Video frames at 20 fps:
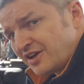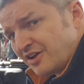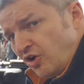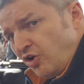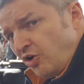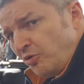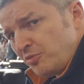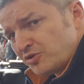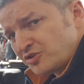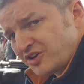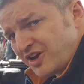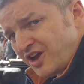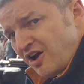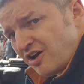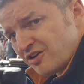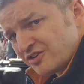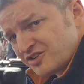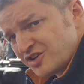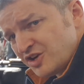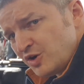almost
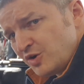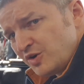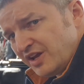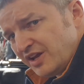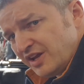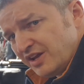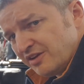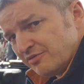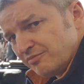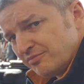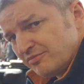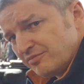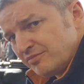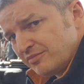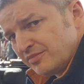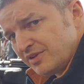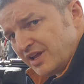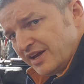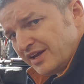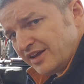cartoony
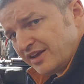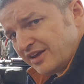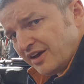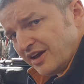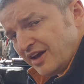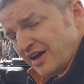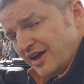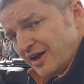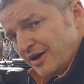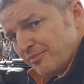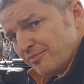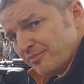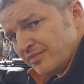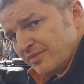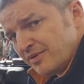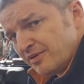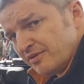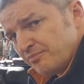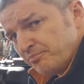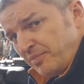like
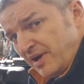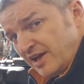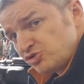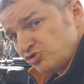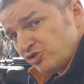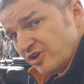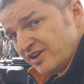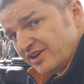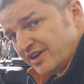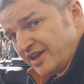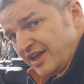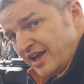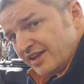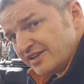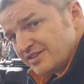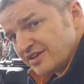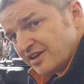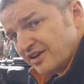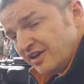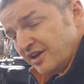battery
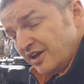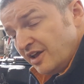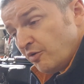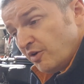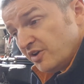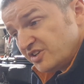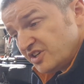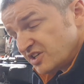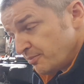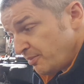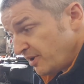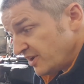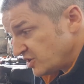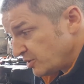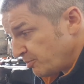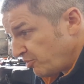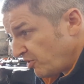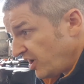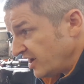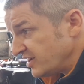indicator, which is a bit
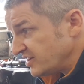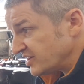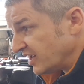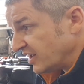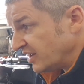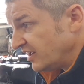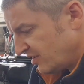surprising.